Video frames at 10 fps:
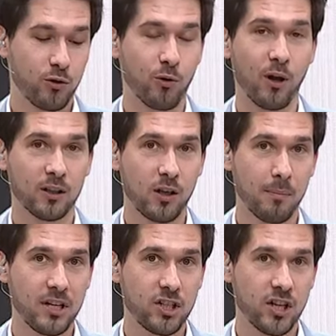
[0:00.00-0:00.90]
troll
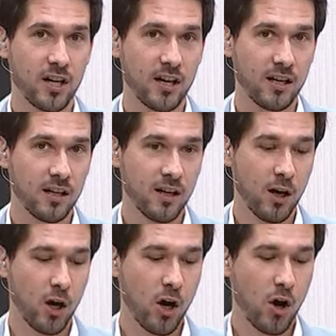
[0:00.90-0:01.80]
commissioner,
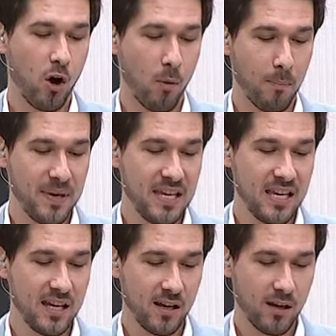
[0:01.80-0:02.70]
or
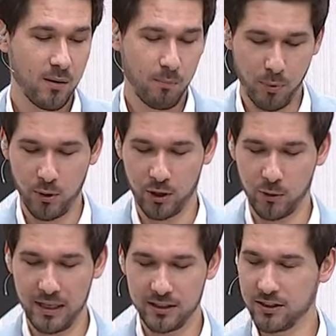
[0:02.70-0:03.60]
B,
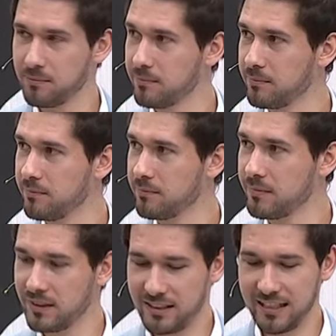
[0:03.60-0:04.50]
bureaucrat.
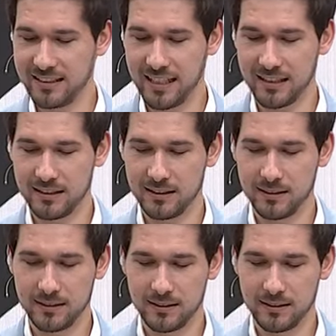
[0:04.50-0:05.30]
10 seconds.